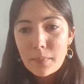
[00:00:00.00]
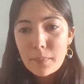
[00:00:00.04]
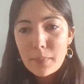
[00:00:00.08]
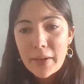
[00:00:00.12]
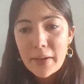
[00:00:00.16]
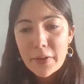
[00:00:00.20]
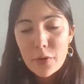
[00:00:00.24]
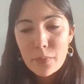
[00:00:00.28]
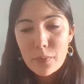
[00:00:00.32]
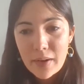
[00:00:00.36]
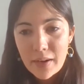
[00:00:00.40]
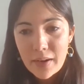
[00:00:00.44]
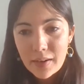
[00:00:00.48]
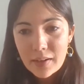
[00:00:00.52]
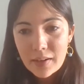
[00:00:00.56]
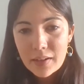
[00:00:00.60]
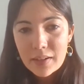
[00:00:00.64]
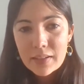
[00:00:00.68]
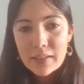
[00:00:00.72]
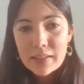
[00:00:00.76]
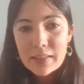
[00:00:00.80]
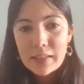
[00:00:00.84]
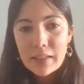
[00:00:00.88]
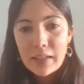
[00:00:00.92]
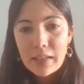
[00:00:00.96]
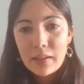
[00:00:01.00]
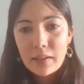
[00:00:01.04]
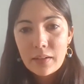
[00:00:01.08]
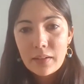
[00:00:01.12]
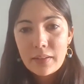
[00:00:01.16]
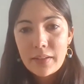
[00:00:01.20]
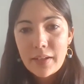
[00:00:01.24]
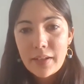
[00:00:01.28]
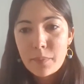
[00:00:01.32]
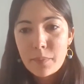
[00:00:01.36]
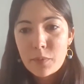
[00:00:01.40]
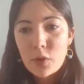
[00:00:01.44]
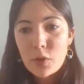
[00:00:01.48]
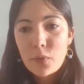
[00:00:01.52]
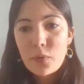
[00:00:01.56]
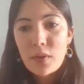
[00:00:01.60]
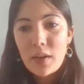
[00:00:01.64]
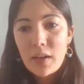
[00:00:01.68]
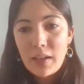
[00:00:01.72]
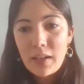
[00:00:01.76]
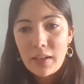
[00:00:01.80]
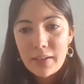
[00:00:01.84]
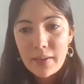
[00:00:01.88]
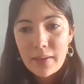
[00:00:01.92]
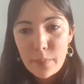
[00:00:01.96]
biomarkers in terms of
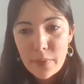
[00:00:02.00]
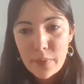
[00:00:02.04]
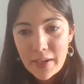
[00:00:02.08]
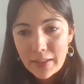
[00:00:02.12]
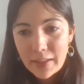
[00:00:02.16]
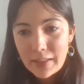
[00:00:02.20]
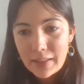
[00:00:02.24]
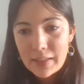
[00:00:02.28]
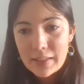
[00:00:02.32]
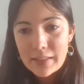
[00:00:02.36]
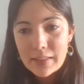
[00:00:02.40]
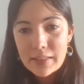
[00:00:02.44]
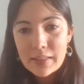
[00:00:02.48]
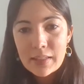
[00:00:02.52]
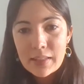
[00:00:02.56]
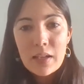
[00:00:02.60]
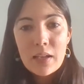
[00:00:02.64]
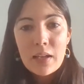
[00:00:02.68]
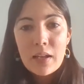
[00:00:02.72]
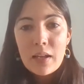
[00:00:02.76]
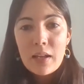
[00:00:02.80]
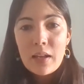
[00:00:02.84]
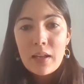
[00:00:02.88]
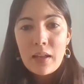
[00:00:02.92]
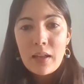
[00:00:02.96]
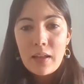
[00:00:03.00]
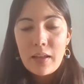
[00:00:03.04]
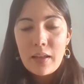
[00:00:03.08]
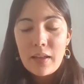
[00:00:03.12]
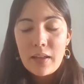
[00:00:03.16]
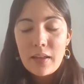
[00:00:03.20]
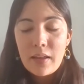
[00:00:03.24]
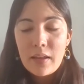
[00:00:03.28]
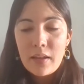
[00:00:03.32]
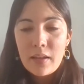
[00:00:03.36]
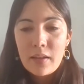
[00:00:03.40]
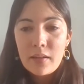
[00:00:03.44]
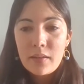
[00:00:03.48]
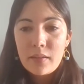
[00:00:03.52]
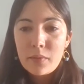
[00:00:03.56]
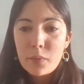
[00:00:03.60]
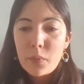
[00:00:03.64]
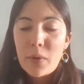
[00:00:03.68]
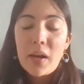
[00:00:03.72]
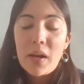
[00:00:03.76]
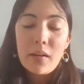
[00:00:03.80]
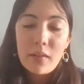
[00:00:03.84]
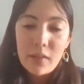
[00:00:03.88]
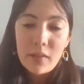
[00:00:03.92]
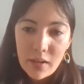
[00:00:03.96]
clinical practice,
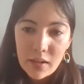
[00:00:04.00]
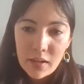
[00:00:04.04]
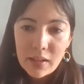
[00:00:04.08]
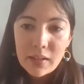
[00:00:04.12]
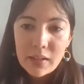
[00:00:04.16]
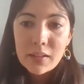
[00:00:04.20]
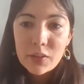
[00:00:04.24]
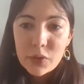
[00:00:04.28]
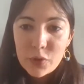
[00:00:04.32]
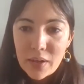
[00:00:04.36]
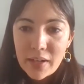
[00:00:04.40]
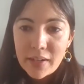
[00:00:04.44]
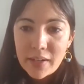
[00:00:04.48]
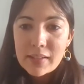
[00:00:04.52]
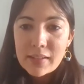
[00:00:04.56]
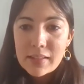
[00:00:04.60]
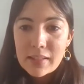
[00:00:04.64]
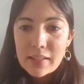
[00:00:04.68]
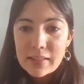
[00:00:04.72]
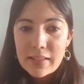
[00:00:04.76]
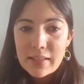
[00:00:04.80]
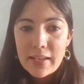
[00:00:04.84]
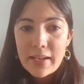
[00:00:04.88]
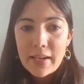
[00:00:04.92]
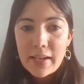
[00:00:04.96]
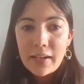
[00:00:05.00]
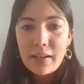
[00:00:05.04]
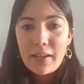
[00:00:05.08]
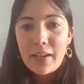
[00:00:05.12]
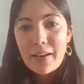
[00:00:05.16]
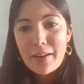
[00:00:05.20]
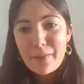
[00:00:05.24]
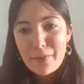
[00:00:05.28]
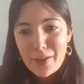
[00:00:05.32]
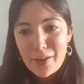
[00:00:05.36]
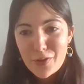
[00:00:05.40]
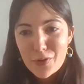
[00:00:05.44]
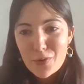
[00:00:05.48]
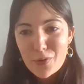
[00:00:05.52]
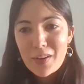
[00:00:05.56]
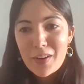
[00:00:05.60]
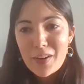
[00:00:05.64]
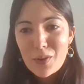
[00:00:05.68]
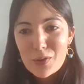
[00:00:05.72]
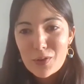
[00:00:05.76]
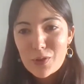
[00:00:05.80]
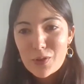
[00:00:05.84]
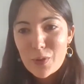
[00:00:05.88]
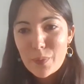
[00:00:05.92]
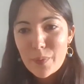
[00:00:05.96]
well, clinical trials design, and eventually
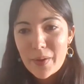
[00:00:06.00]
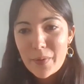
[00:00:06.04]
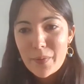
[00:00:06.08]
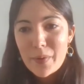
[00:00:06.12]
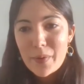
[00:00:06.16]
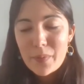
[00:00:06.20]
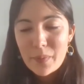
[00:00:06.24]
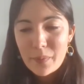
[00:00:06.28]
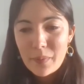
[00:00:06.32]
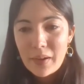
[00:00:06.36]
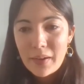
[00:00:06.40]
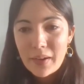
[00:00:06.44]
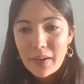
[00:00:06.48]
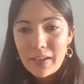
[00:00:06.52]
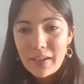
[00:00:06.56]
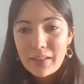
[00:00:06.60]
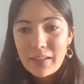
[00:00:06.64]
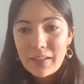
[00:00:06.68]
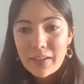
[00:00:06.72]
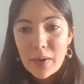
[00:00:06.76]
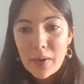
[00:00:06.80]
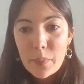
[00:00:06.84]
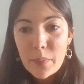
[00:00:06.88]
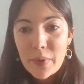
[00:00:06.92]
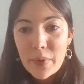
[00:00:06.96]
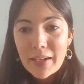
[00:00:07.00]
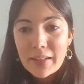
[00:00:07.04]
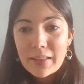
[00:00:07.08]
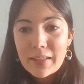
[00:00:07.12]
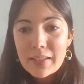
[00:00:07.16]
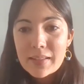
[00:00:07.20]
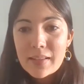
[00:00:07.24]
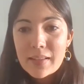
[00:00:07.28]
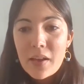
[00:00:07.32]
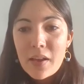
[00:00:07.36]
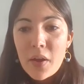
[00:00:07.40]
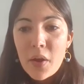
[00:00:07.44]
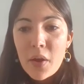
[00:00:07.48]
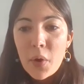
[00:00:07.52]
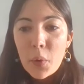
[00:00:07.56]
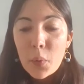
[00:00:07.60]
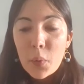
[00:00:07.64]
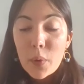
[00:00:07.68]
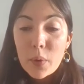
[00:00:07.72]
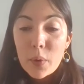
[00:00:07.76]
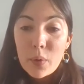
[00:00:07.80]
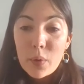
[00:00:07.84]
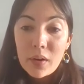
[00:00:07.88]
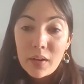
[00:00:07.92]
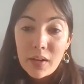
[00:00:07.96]
also maybe clinical practice.
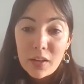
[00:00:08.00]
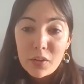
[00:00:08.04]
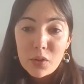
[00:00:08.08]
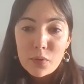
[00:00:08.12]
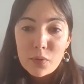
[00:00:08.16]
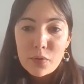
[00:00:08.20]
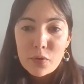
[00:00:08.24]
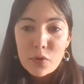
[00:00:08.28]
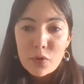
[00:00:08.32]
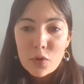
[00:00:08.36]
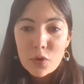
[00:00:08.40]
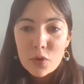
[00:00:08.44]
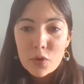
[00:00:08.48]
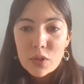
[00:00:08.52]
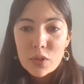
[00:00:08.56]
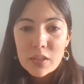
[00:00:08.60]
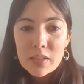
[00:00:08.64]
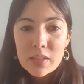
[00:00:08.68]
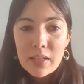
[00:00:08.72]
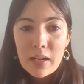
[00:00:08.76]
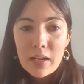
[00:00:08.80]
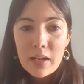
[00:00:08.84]
We will need, of course,